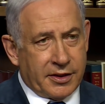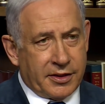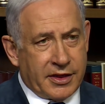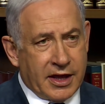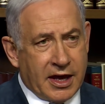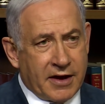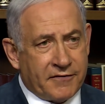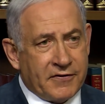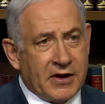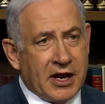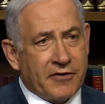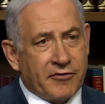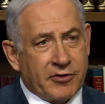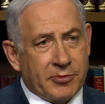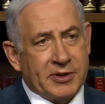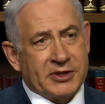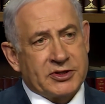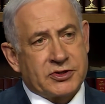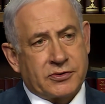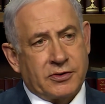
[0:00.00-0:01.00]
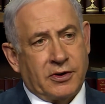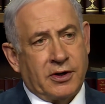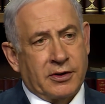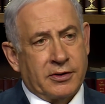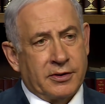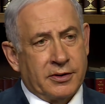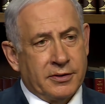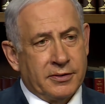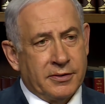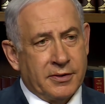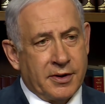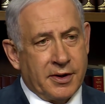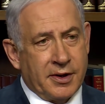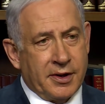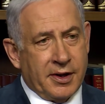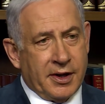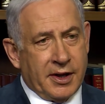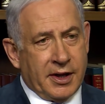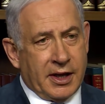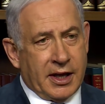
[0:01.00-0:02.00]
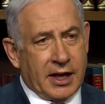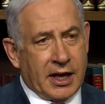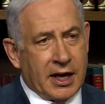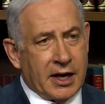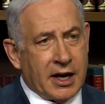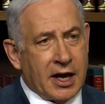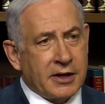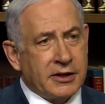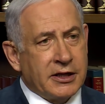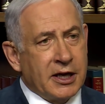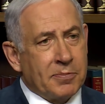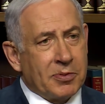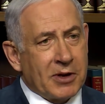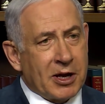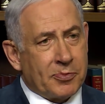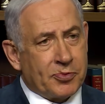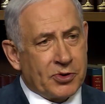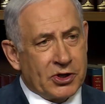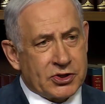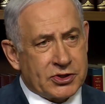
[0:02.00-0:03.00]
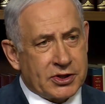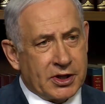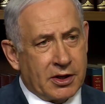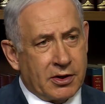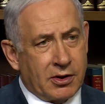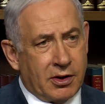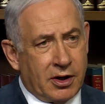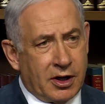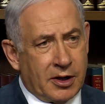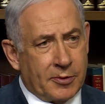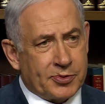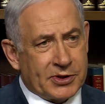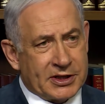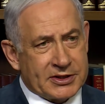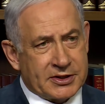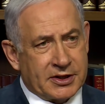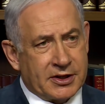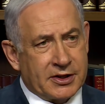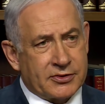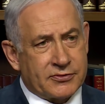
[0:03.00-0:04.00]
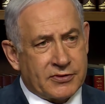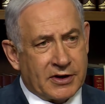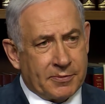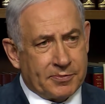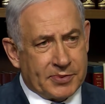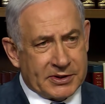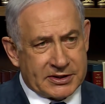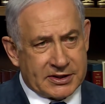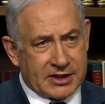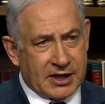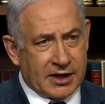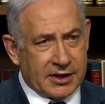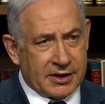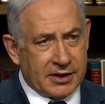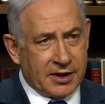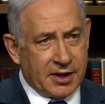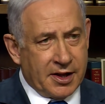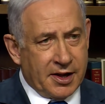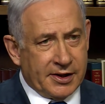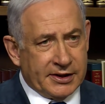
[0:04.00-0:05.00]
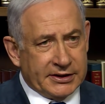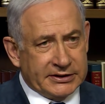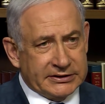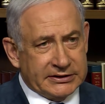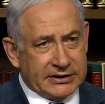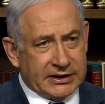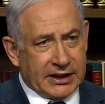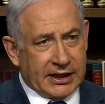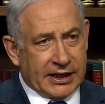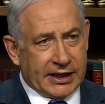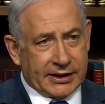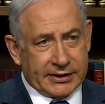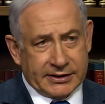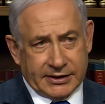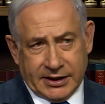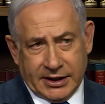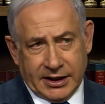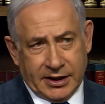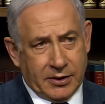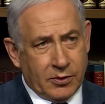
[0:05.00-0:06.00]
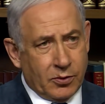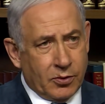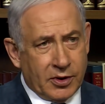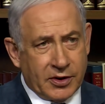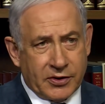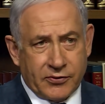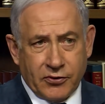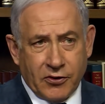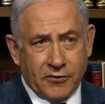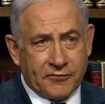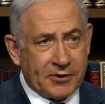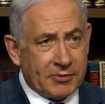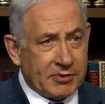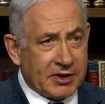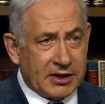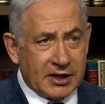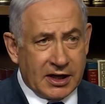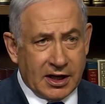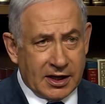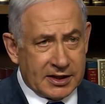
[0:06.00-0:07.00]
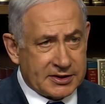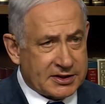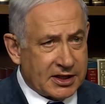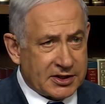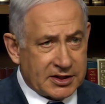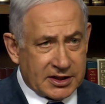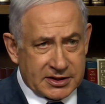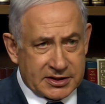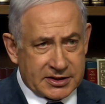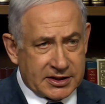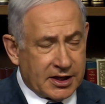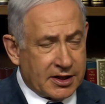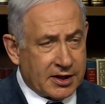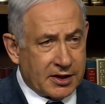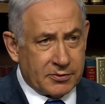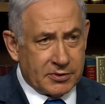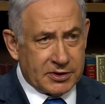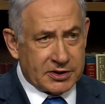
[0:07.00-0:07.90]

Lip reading: They have never been stronger. And I deeply appreciate all President Trump has done. He withdrew from the deal, as I just said, and